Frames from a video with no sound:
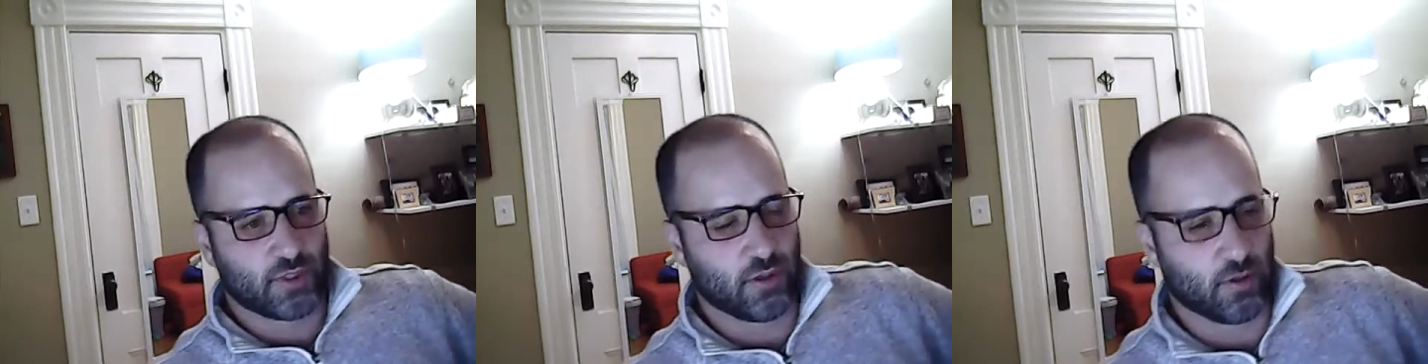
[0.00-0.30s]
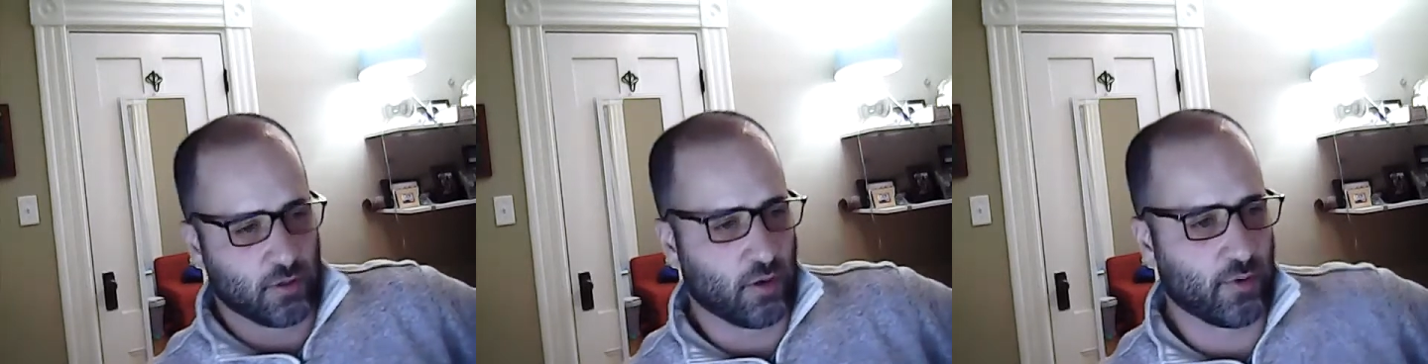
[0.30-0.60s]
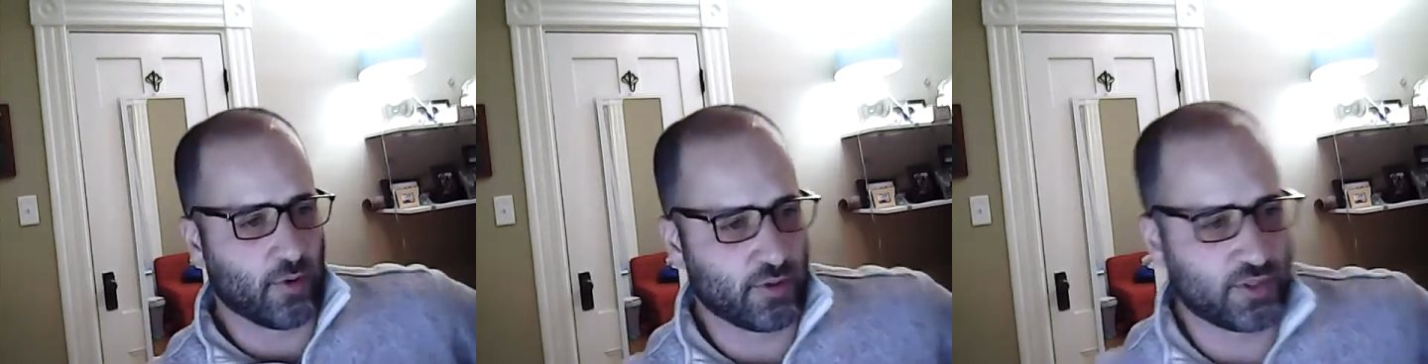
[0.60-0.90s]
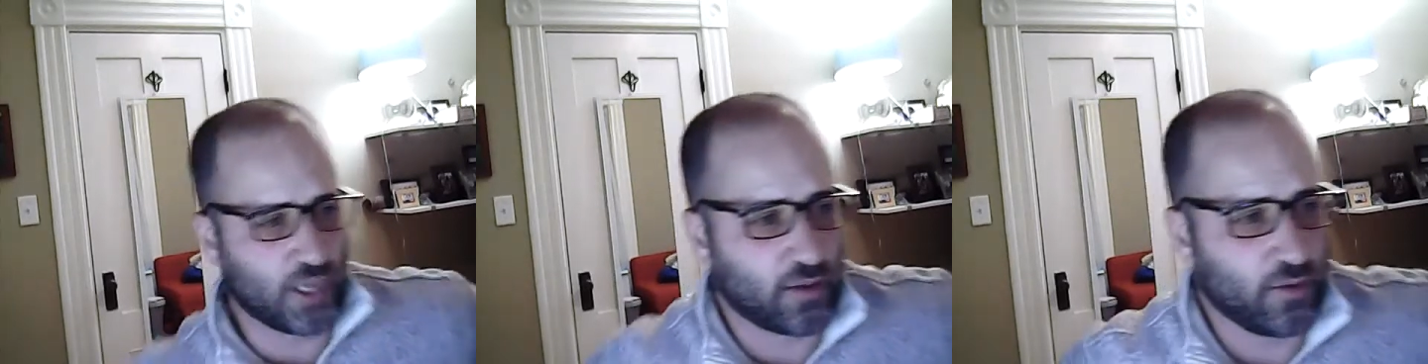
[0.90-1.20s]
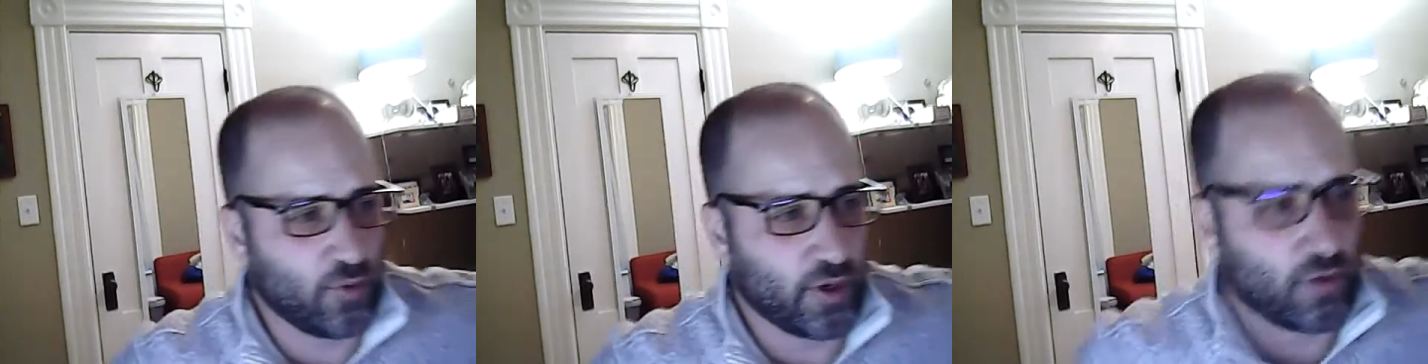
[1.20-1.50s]
you don't know exactly
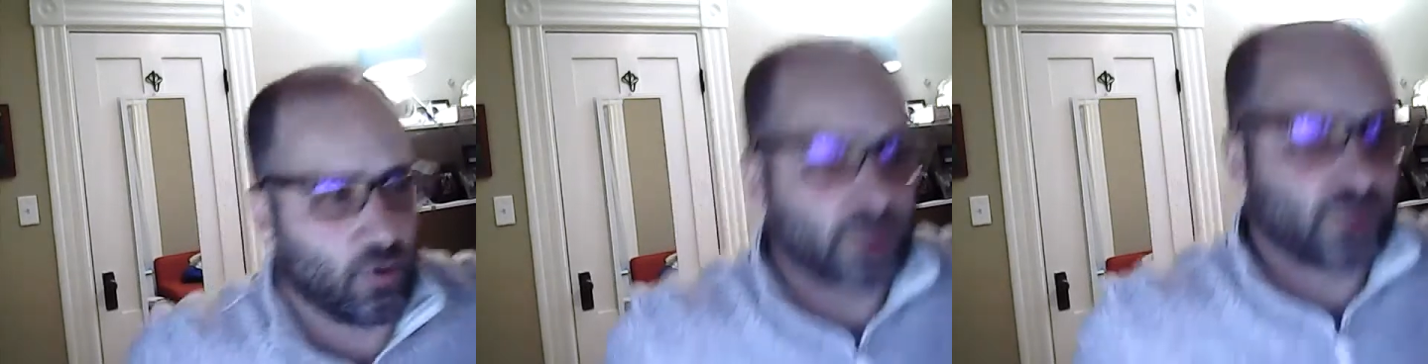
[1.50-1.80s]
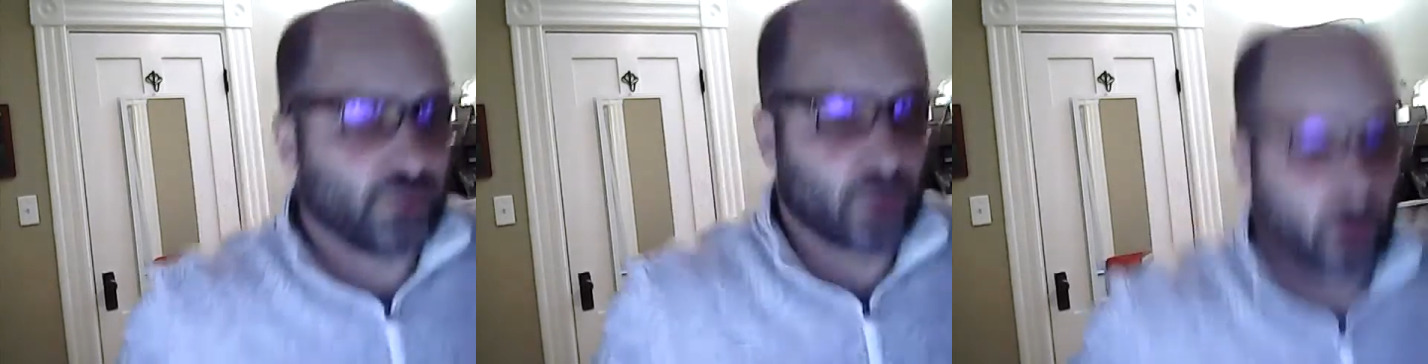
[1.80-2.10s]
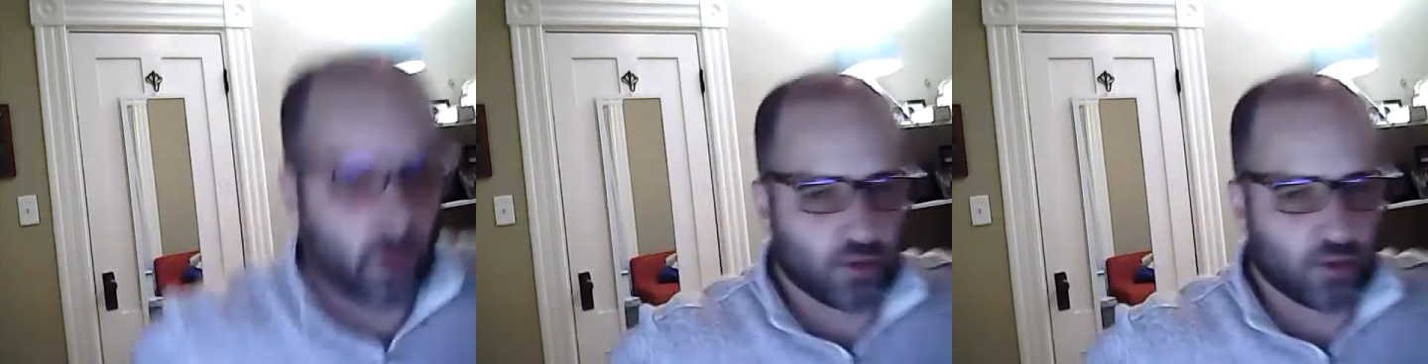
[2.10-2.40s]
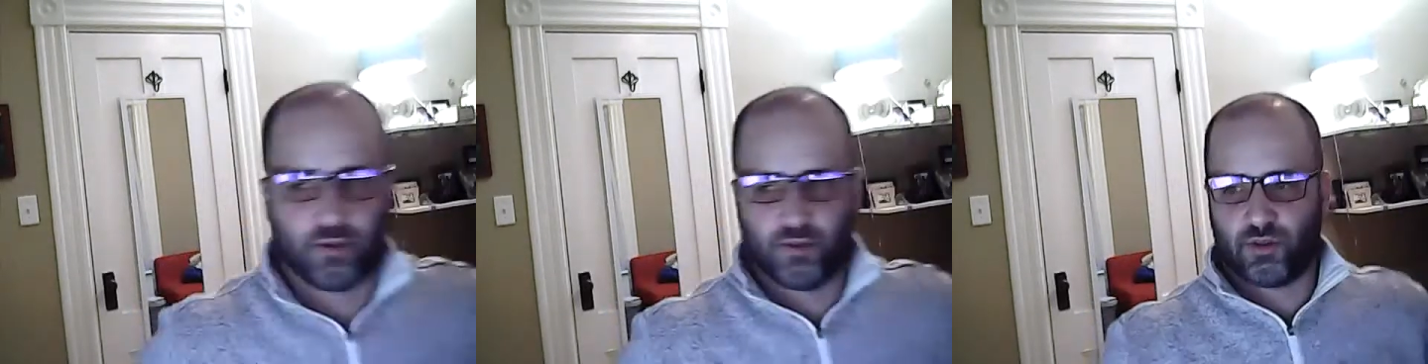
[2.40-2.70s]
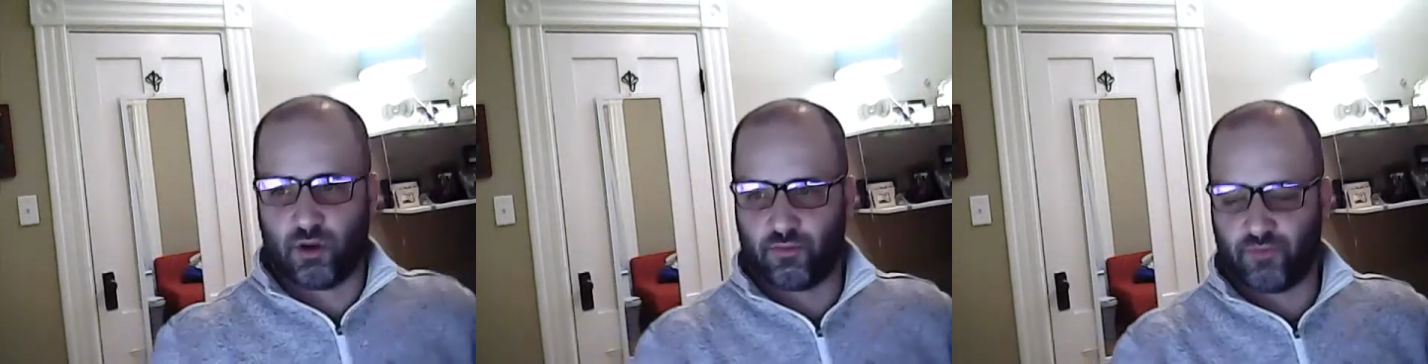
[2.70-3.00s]
what your questions are until you
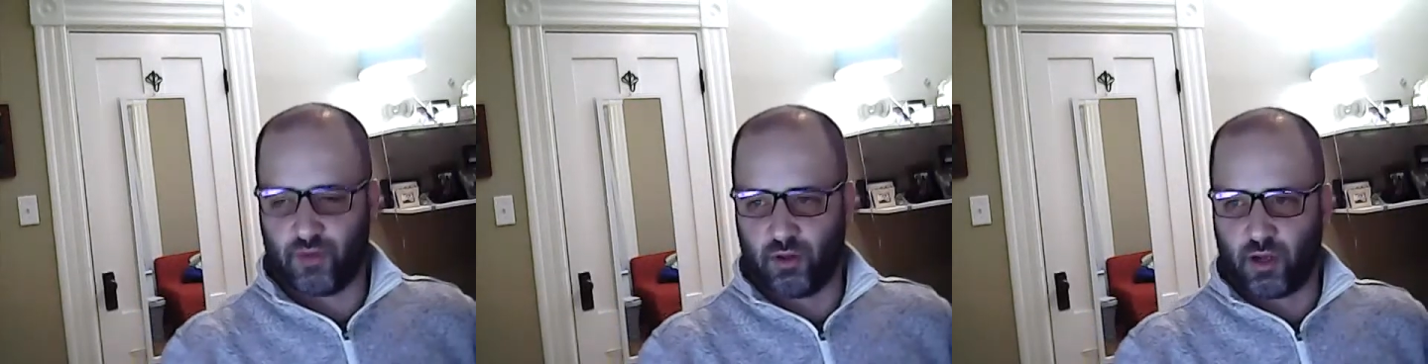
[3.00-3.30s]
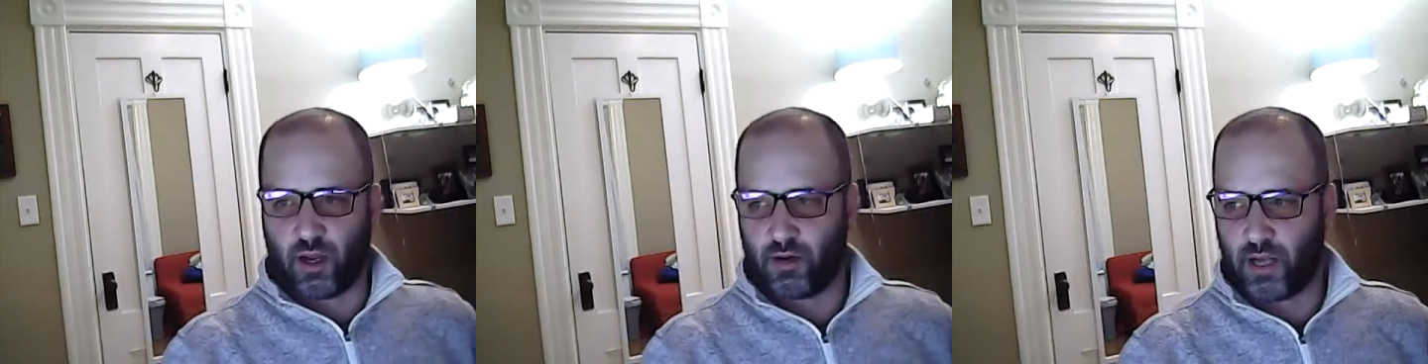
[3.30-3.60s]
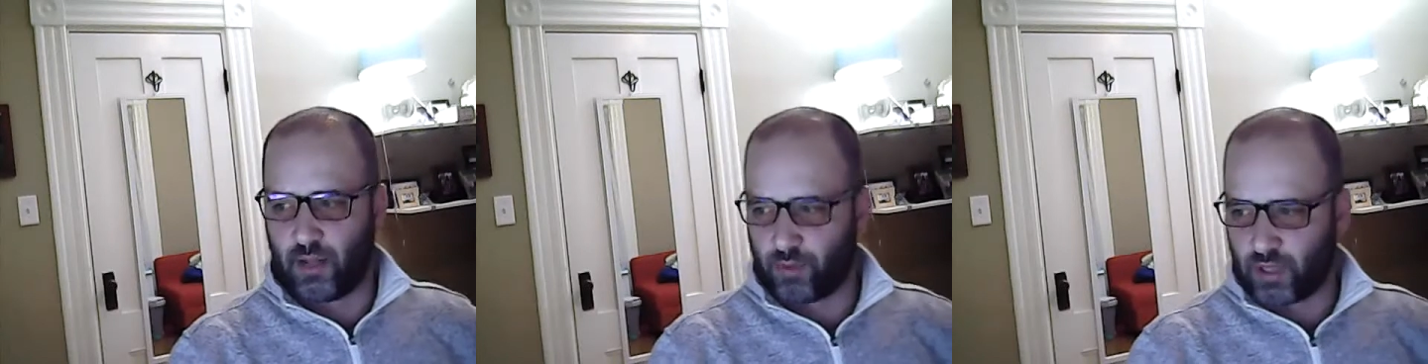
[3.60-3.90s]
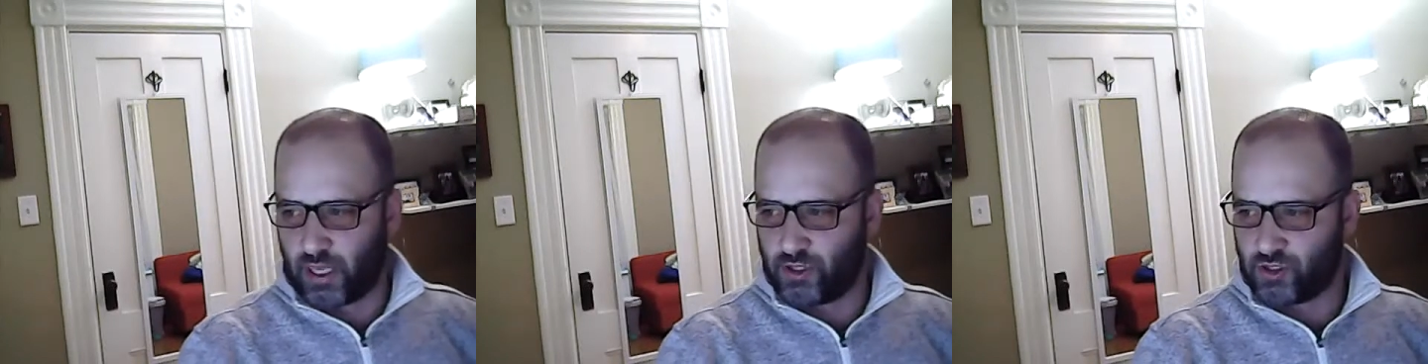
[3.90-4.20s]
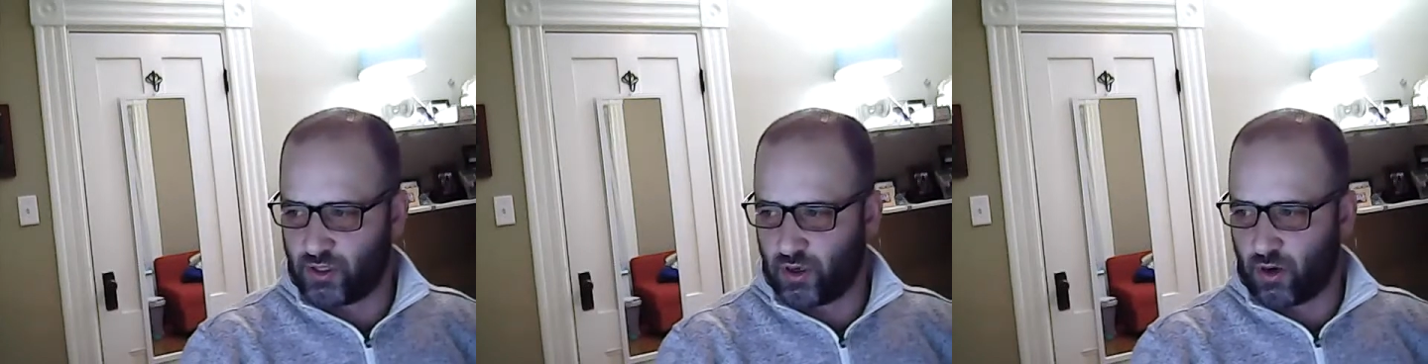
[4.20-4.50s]
start filling out an
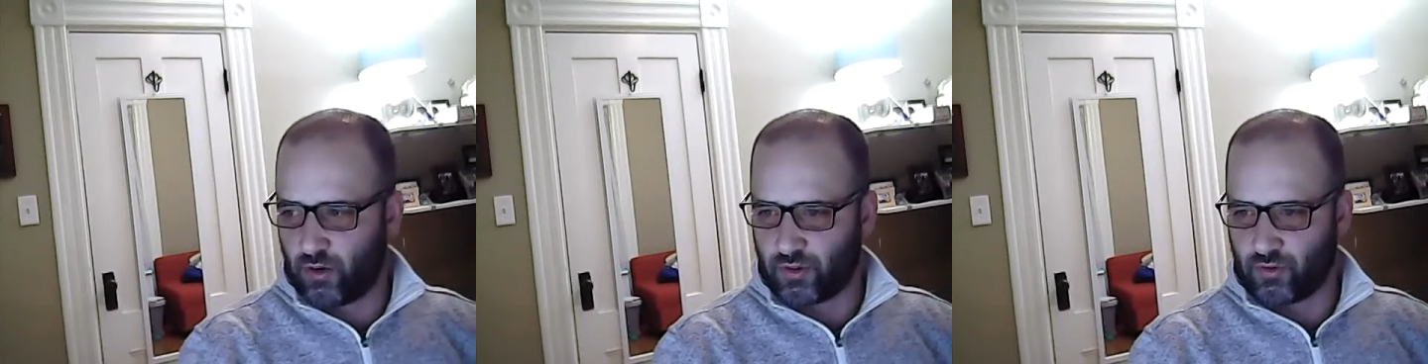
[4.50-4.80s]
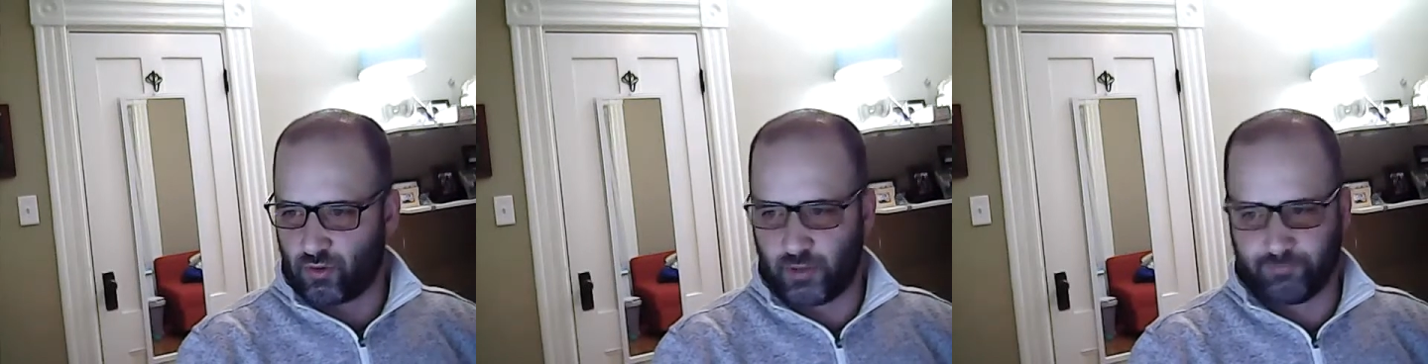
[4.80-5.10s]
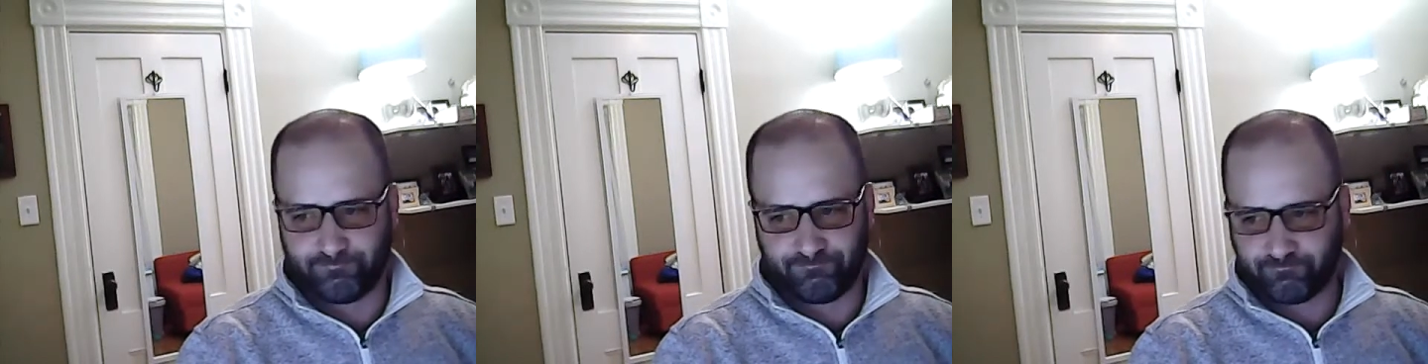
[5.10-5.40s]
application and going through it,